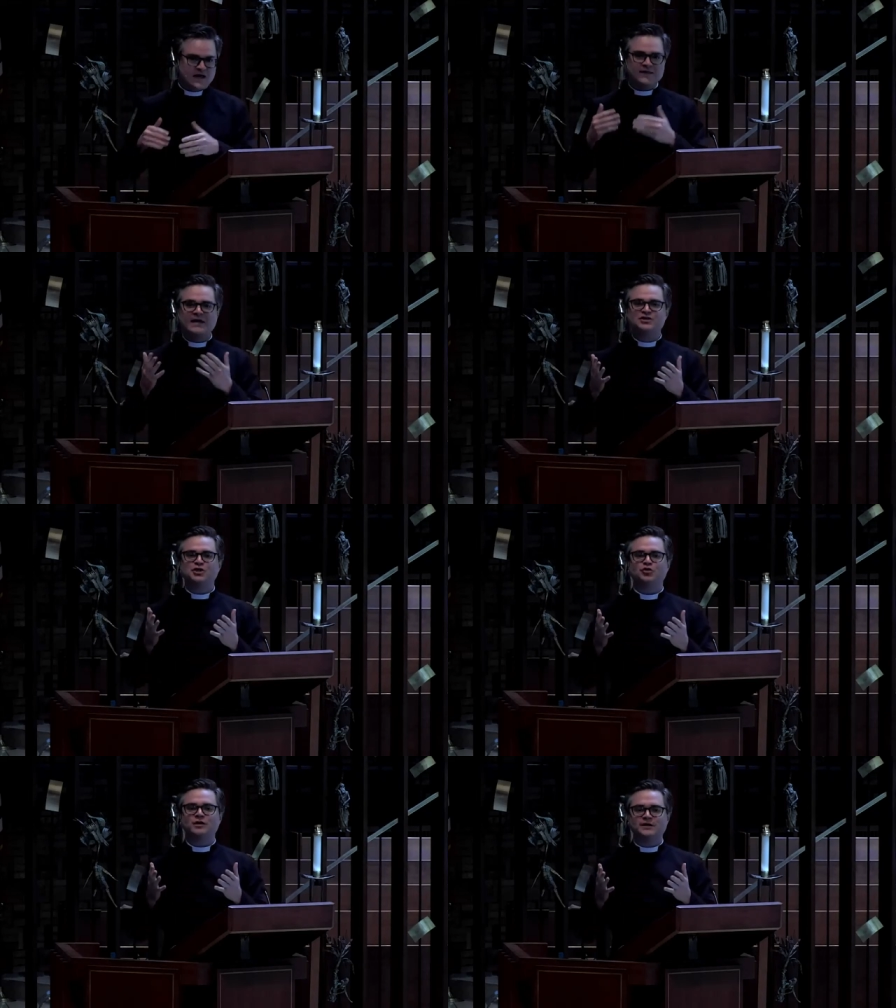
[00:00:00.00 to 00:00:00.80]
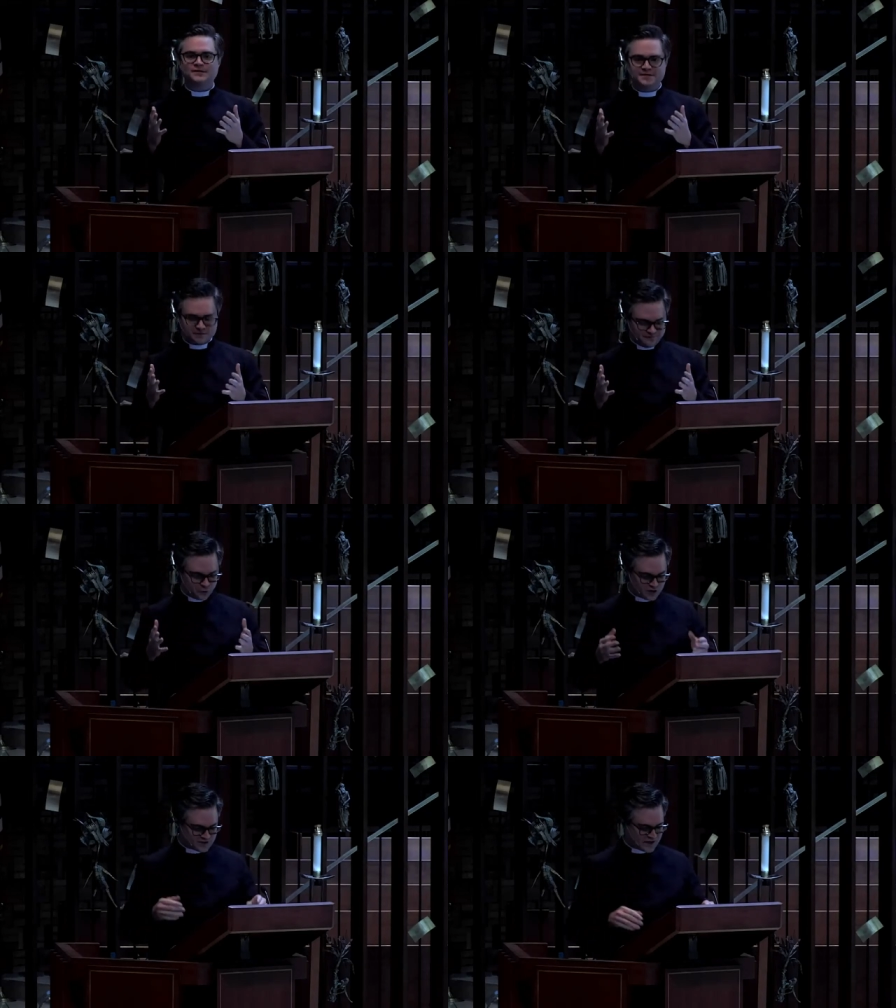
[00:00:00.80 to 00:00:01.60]
The ancient Greeks,
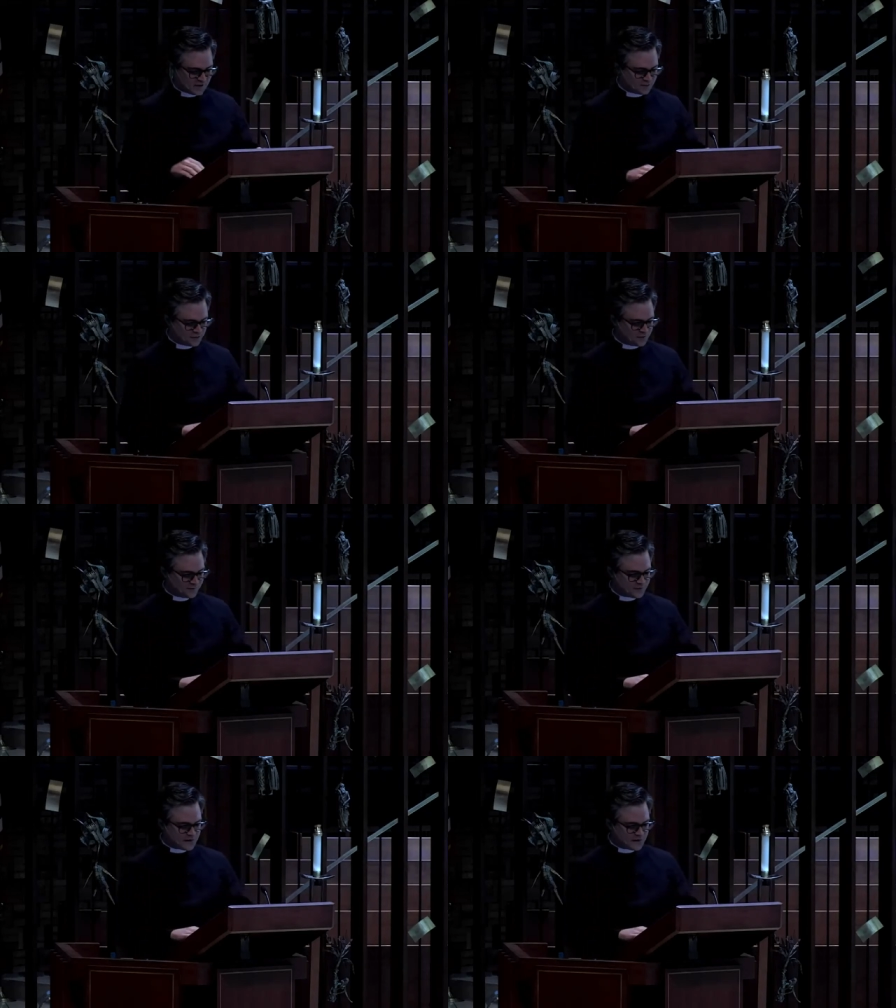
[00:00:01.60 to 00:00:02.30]
for example,